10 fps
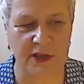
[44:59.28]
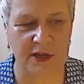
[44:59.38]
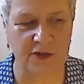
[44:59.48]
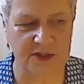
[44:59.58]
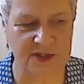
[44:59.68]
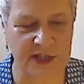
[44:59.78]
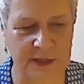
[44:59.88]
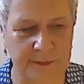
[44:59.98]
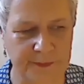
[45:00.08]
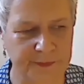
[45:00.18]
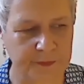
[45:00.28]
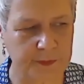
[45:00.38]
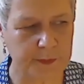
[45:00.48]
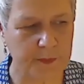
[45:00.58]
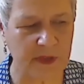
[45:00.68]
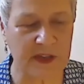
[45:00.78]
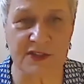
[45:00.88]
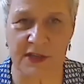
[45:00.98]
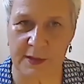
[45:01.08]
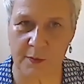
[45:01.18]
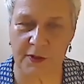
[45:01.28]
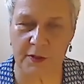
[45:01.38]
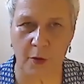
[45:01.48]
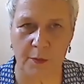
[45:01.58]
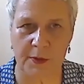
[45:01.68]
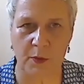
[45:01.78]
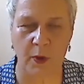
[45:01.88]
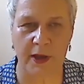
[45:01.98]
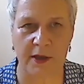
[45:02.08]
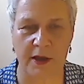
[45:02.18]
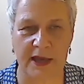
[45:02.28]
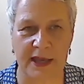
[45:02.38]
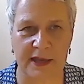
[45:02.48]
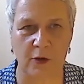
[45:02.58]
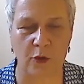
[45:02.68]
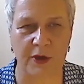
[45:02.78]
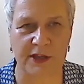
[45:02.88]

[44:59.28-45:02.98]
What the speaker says: interesting dilemma at the moment where, again, looking at